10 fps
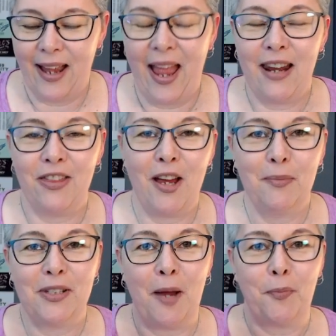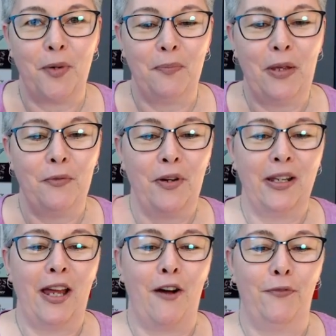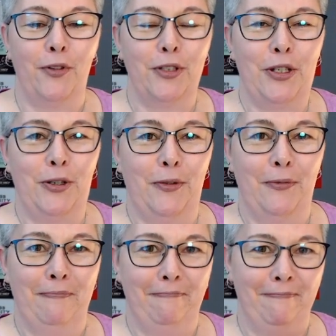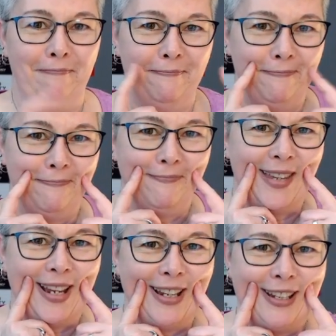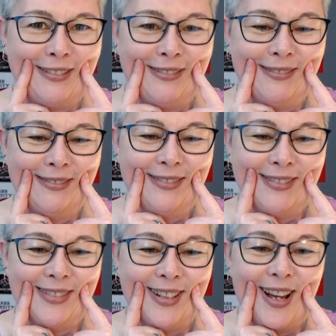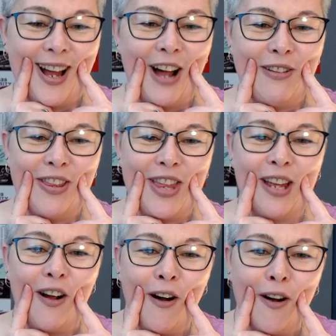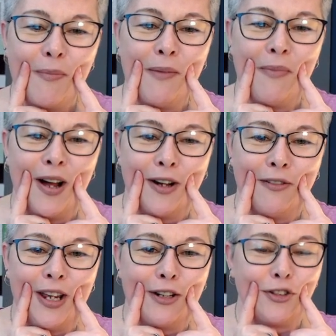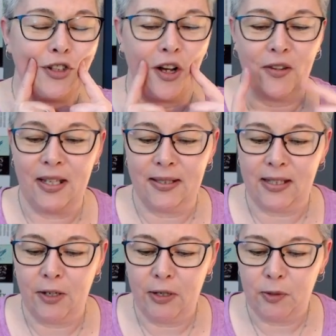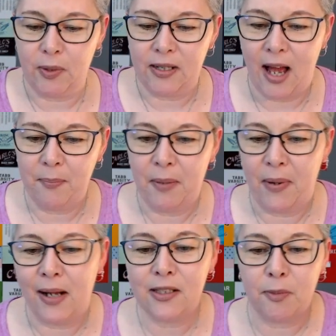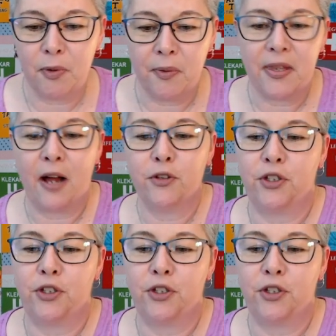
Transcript: And a thumbs up would be really helpful too. Thank you. I want to thank all my moderators. Y'all, this series would not be possible without